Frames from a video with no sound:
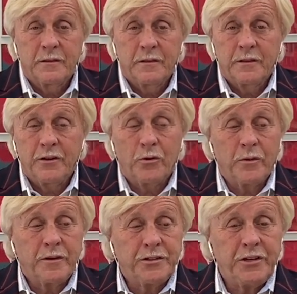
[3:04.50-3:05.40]
You know, where
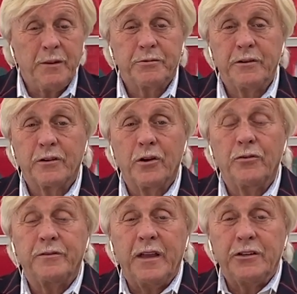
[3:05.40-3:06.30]
the sheep's and the goat
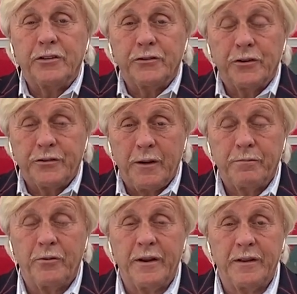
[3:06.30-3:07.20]
nations are
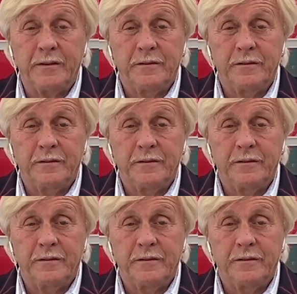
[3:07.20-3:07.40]
separated,